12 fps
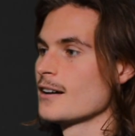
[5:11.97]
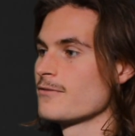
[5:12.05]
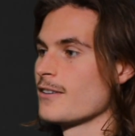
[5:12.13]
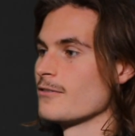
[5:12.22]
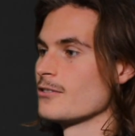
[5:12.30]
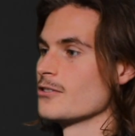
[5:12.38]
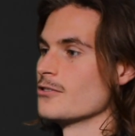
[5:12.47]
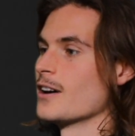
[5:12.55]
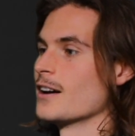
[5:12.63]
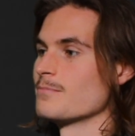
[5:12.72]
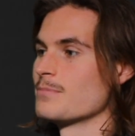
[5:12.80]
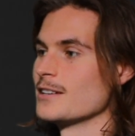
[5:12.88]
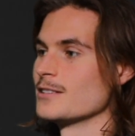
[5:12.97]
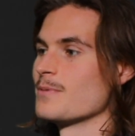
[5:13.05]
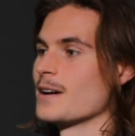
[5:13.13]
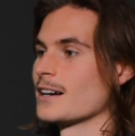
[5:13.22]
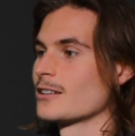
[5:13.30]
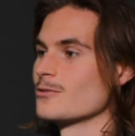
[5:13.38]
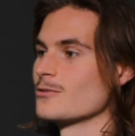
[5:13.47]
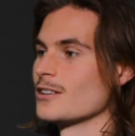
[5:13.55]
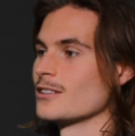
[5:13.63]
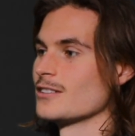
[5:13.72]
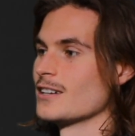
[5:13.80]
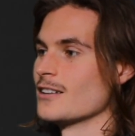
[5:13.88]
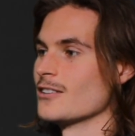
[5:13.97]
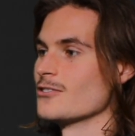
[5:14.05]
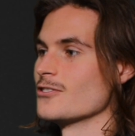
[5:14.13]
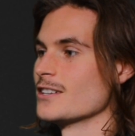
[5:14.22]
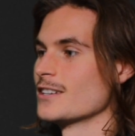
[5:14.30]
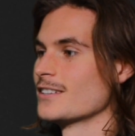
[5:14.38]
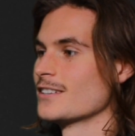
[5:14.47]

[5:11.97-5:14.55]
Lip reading: 500 Rand pays back 2,800.